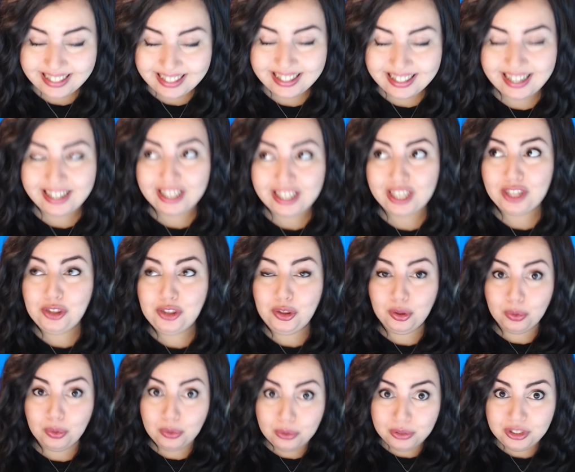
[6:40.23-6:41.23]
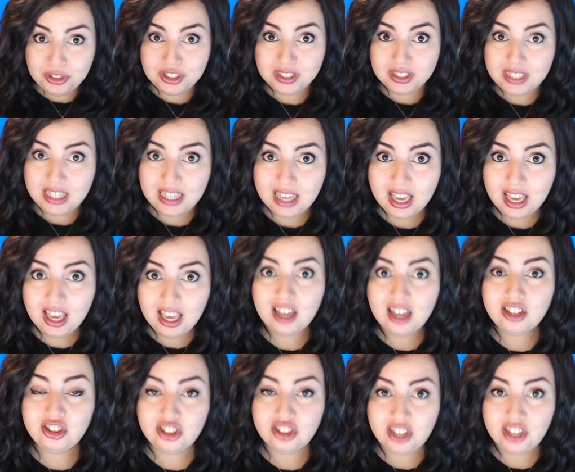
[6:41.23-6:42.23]
like hugely
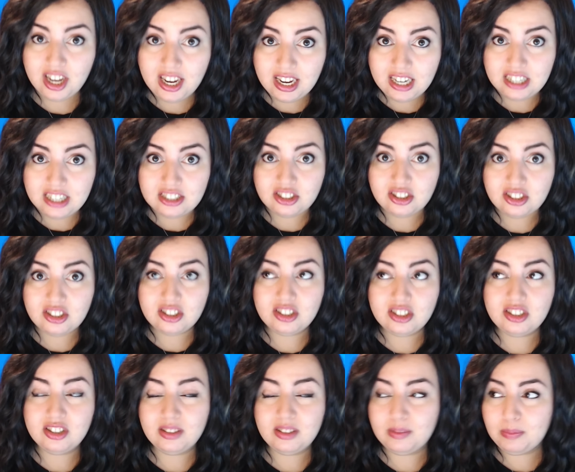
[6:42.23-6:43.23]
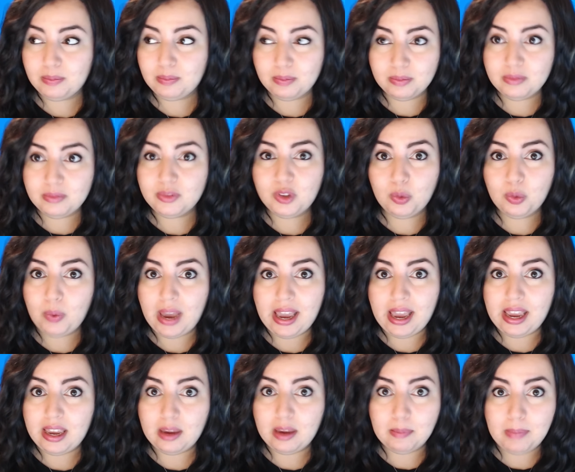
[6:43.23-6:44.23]
changed the
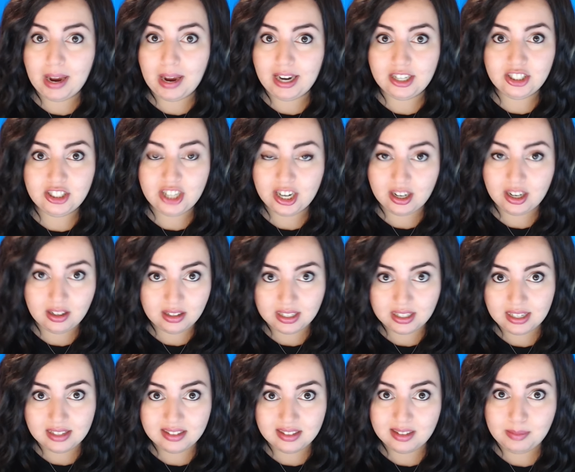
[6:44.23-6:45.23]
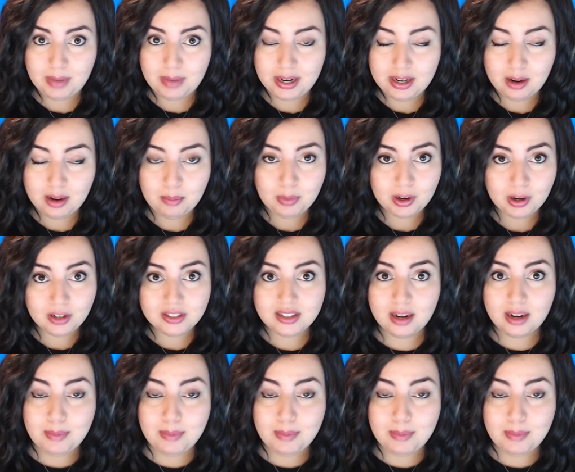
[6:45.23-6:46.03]
way my channel is and my numbers.